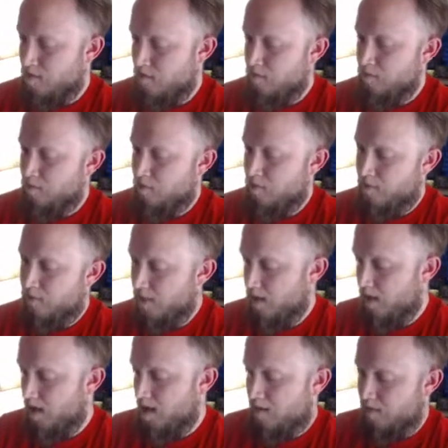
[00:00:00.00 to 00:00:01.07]
4,
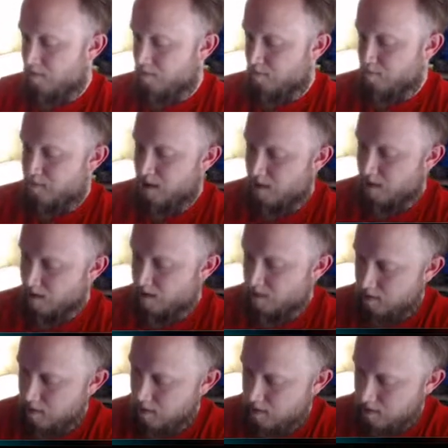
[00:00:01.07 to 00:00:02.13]
5. Put an
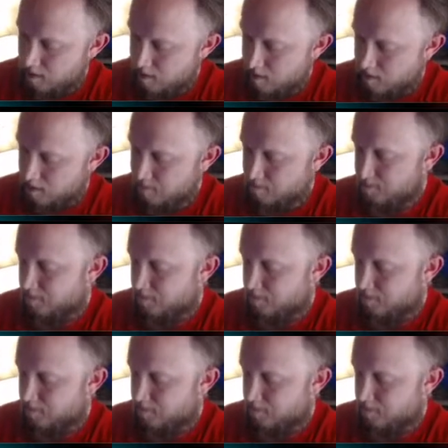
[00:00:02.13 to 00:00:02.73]
ongoing card out.